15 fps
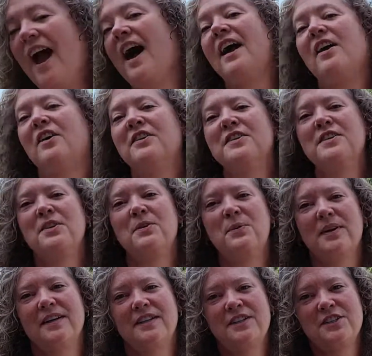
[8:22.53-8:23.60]
I also
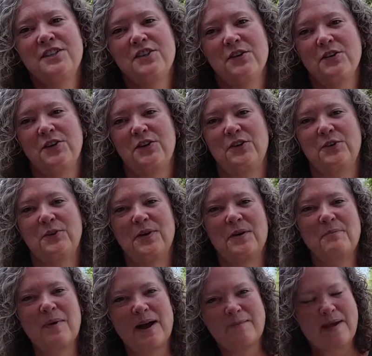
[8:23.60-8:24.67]
wanted to show you
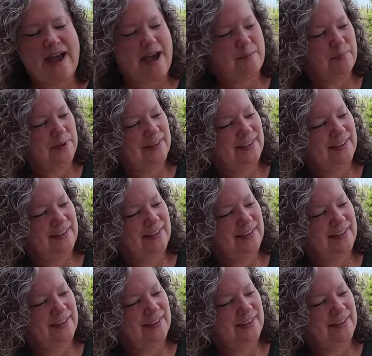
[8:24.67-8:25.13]
my map.